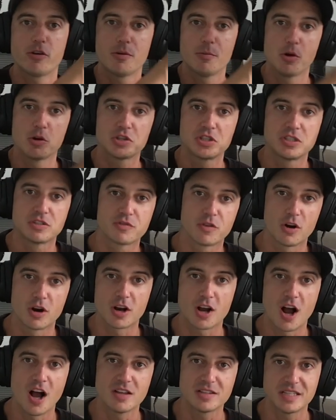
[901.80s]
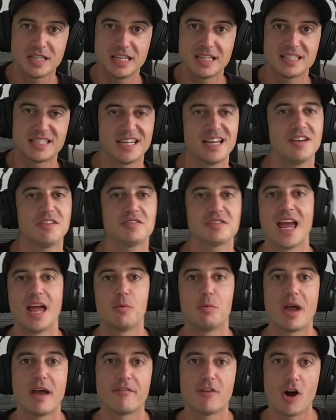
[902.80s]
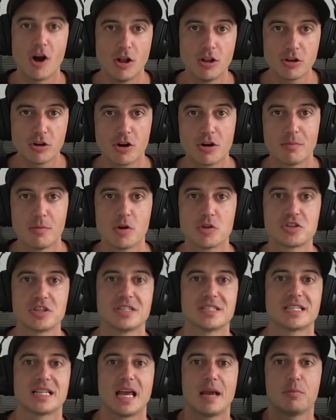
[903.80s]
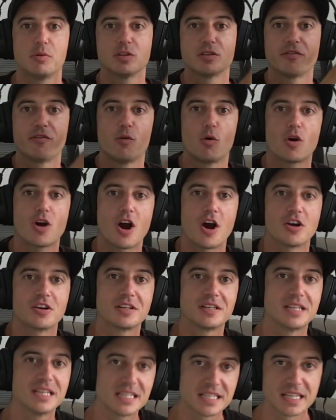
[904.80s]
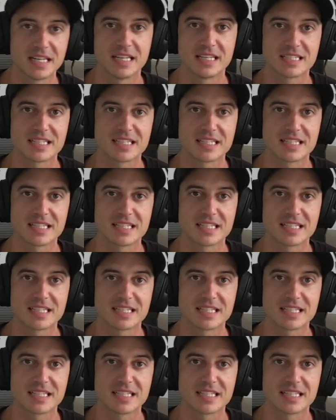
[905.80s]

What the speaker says: emotions for our consonant sounds, and we have all our emotions labeled for our dissonant